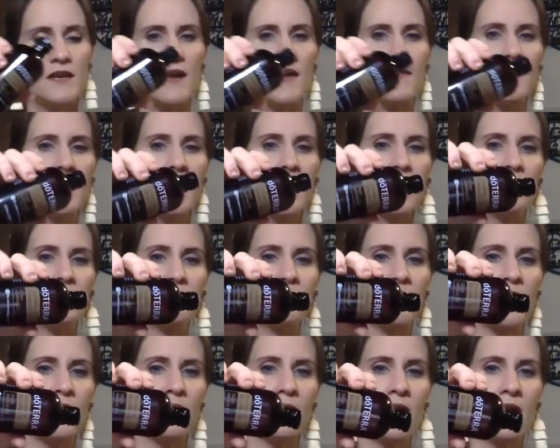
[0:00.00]
And then
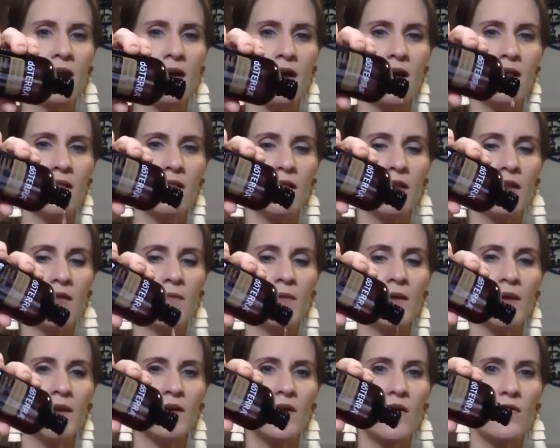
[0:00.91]
maybe a little
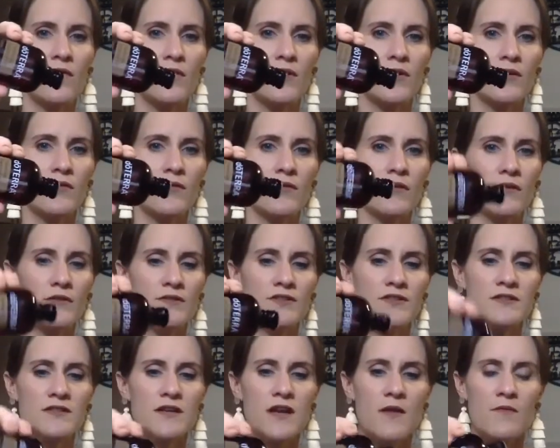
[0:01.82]
bit of coconut oil,
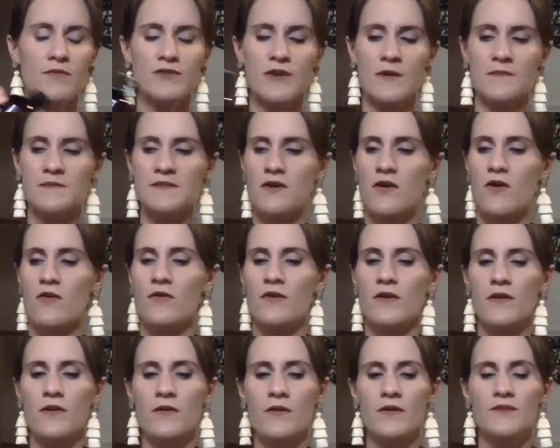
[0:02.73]
just a couple drops of
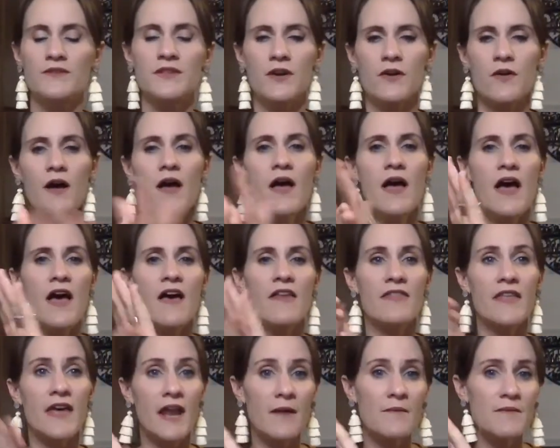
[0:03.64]
coconut oil too.
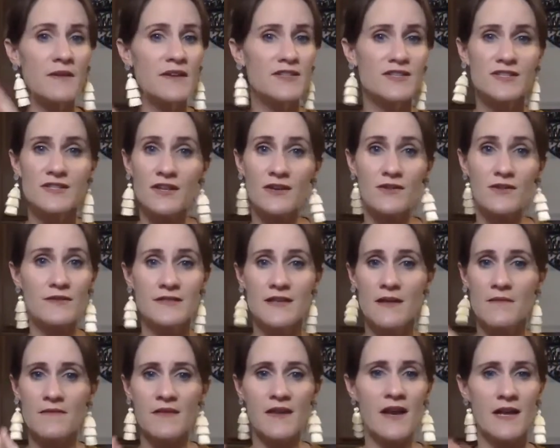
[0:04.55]
Then I'm just going to do the
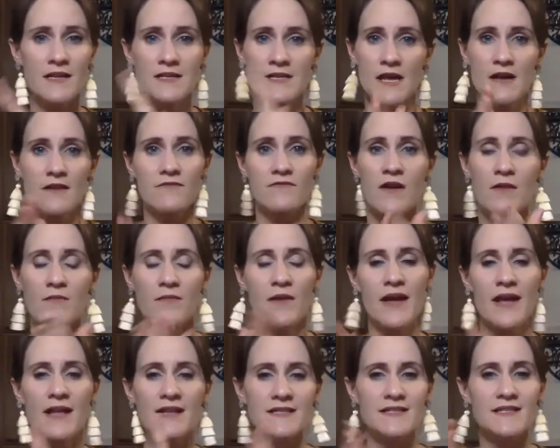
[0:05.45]
same thing I did, rub my
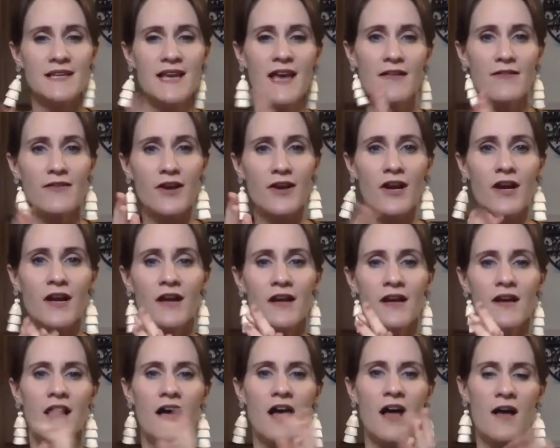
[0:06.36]
hands together.
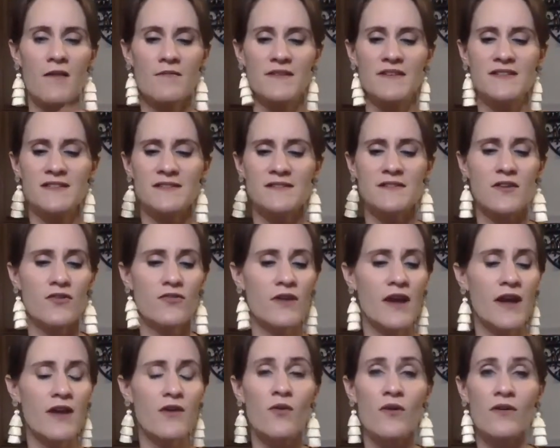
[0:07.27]
This is a
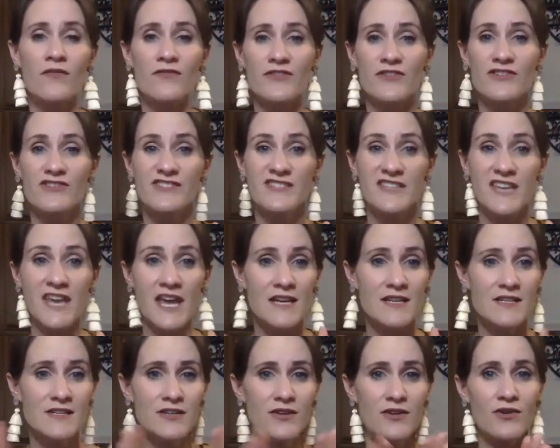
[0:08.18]
great oil for your skin
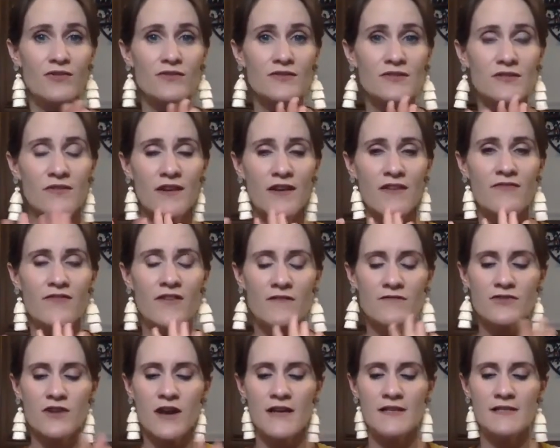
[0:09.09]
too. So like if you have
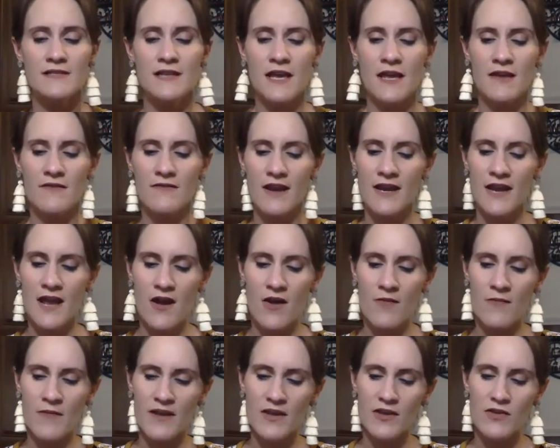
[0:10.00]
dry skin right now,
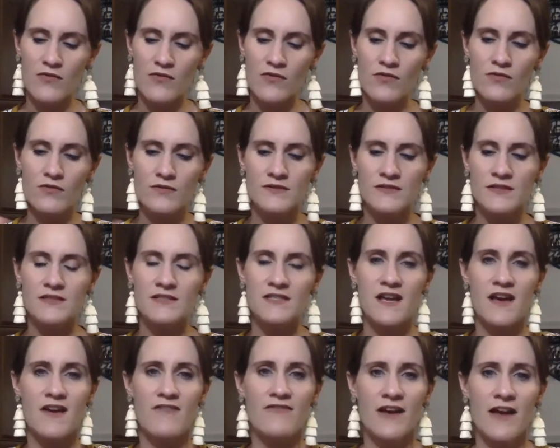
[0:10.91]
my cuticles and
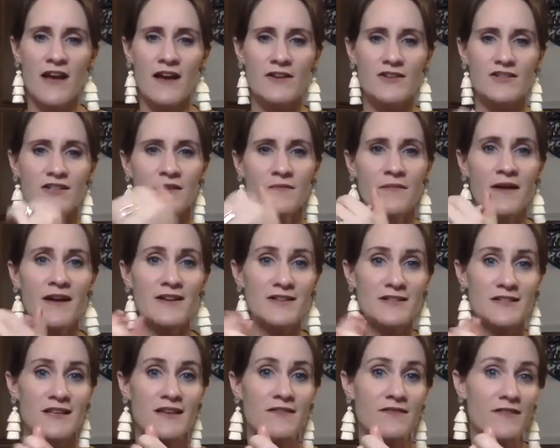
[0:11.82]
stuff, I actually might
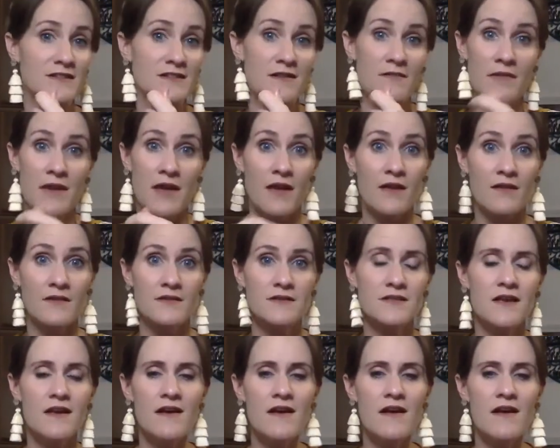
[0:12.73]
just leave this on my hands.